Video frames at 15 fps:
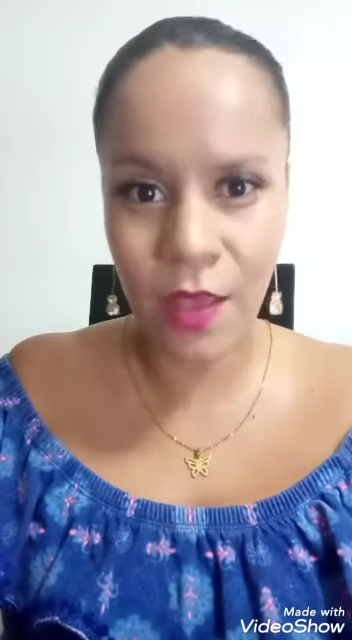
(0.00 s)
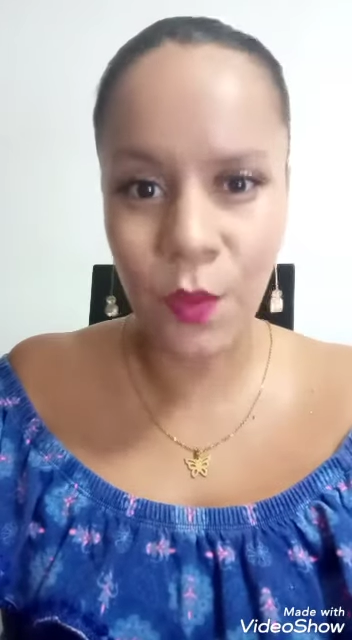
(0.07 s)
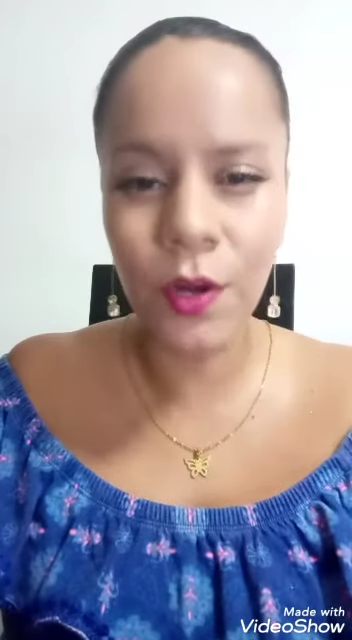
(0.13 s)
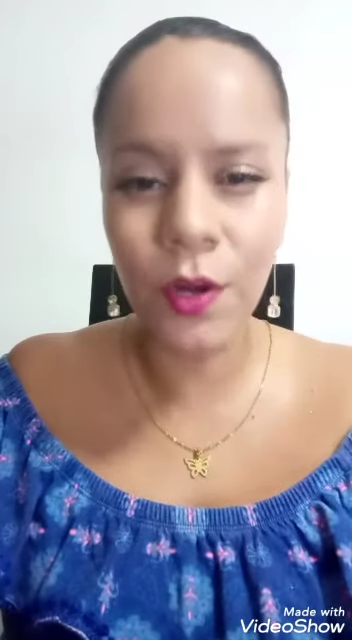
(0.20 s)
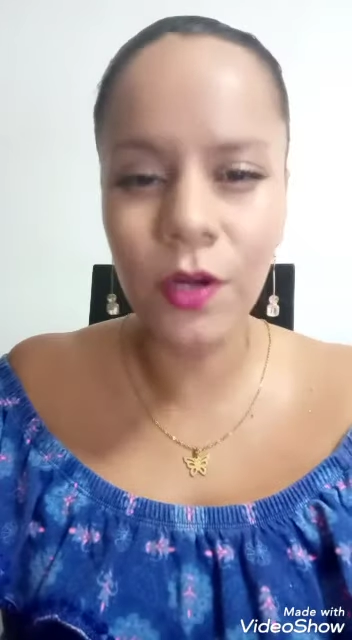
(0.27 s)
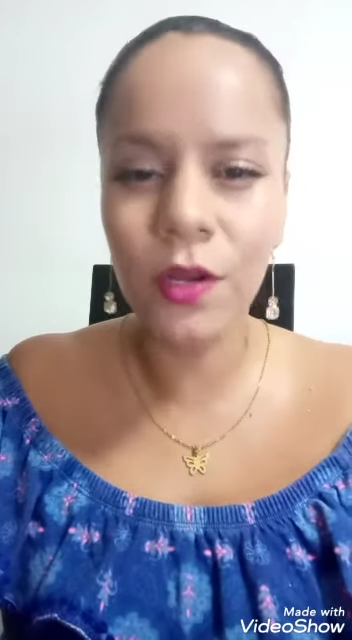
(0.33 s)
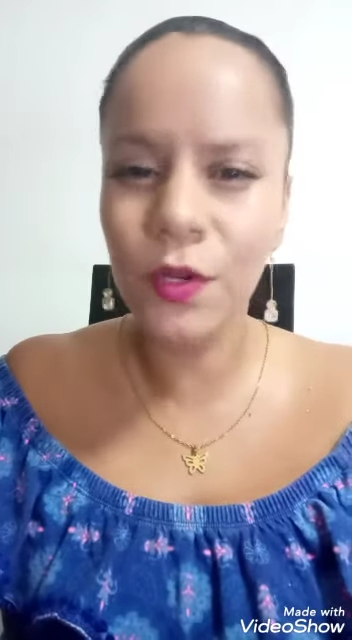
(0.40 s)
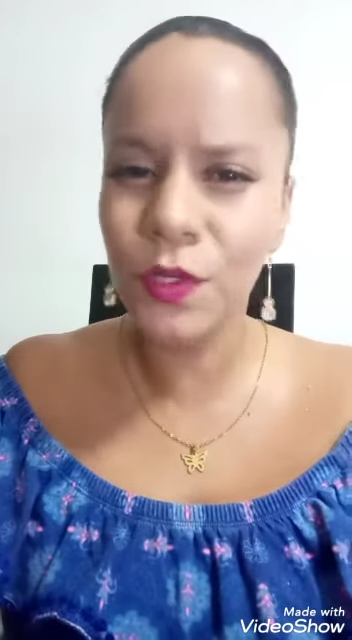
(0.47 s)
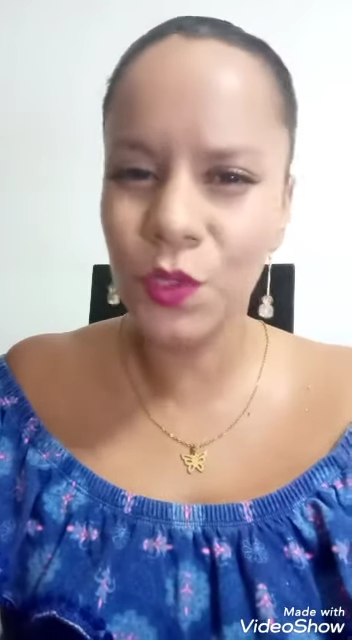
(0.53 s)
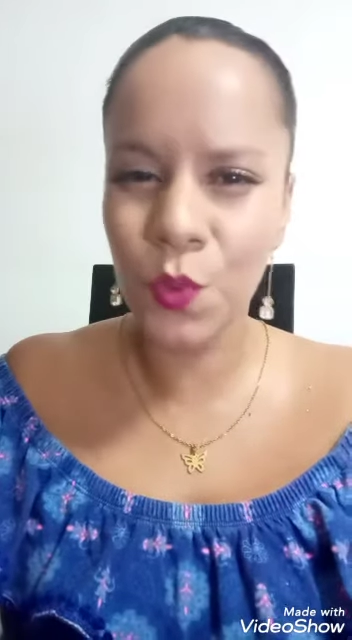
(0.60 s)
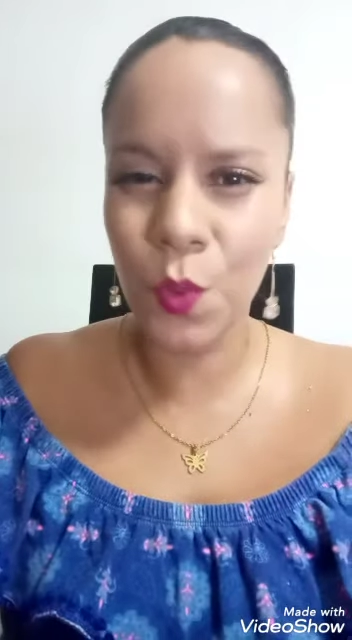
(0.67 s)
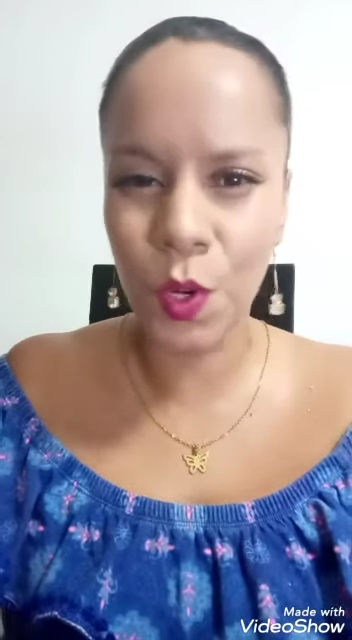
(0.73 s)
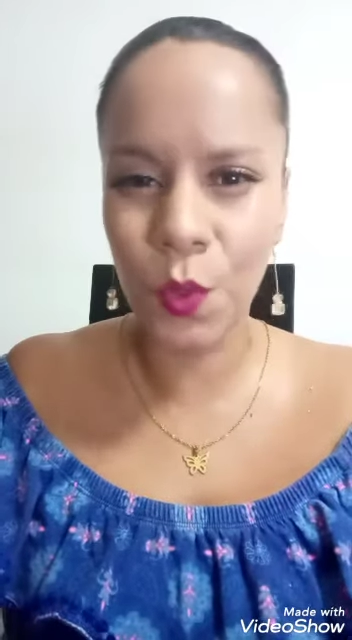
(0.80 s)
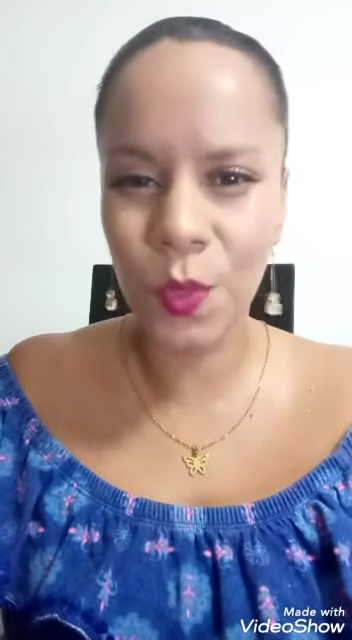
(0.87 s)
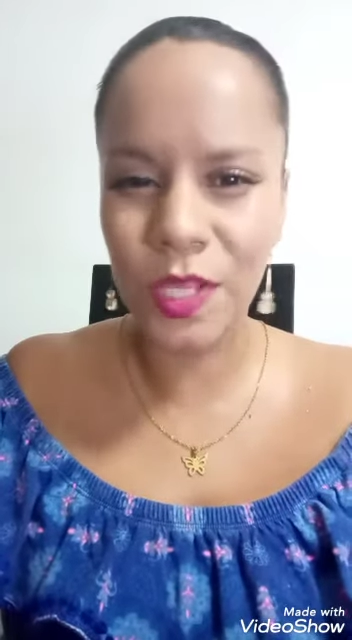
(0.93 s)
we're going to
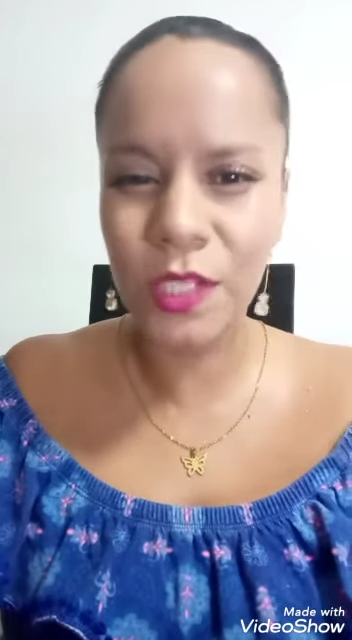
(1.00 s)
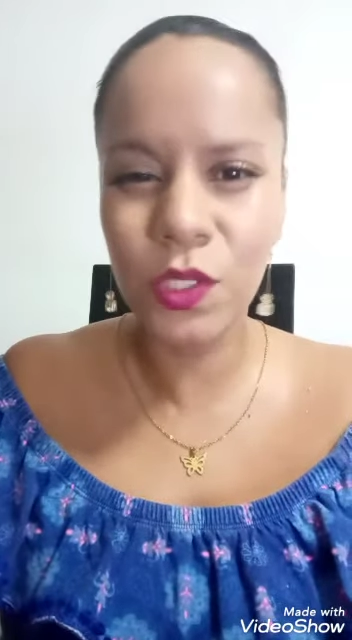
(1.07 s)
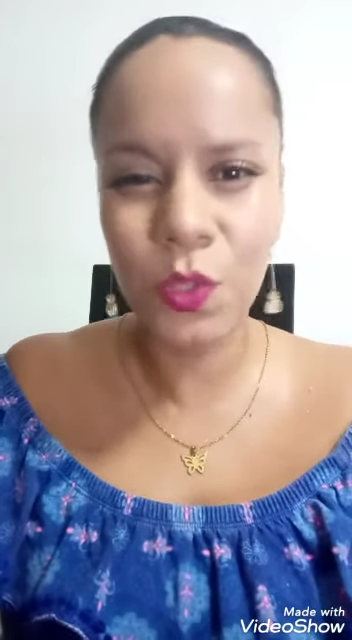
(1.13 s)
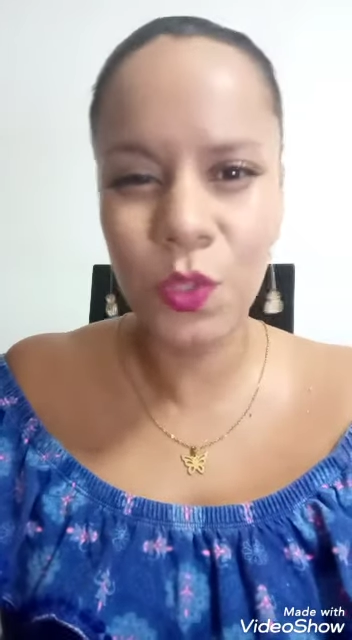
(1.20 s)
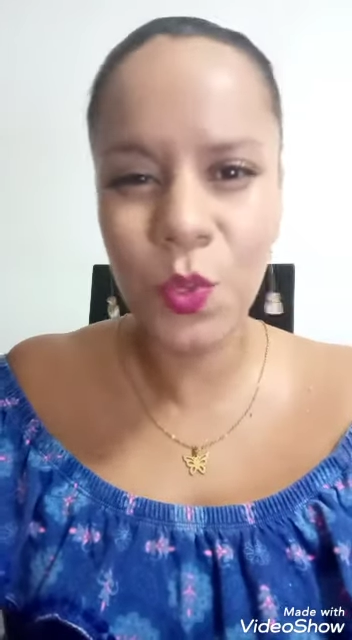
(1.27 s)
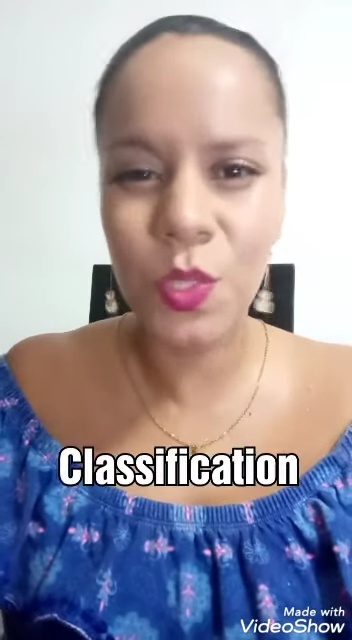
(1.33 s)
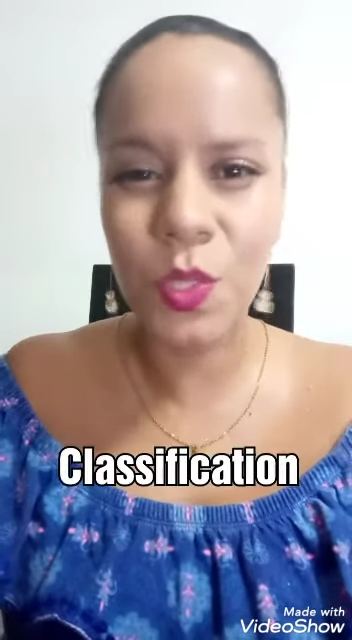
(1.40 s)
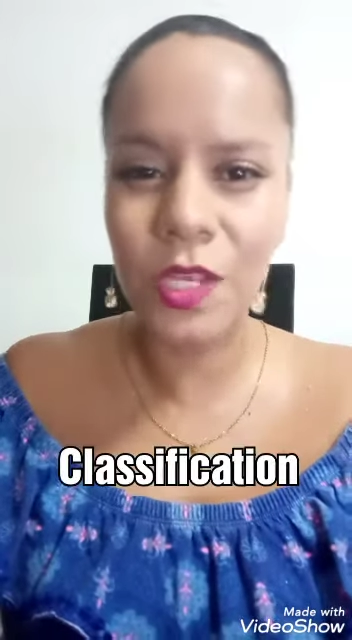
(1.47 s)
work with two